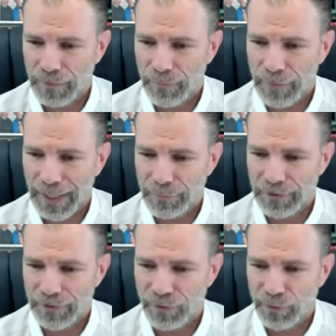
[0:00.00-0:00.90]
happy
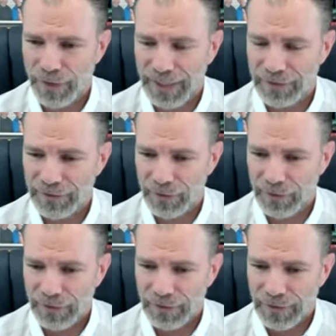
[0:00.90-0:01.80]
to do that.
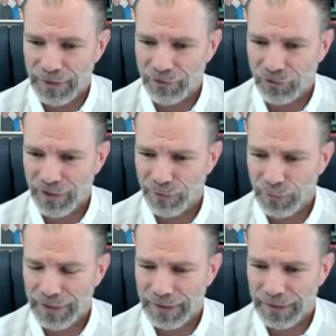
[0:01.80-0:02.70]
And
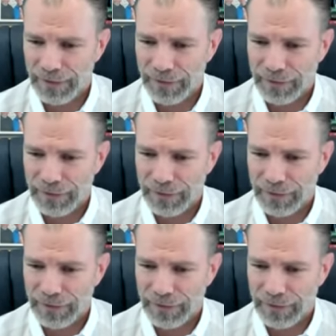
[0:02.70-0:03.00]
genuinely,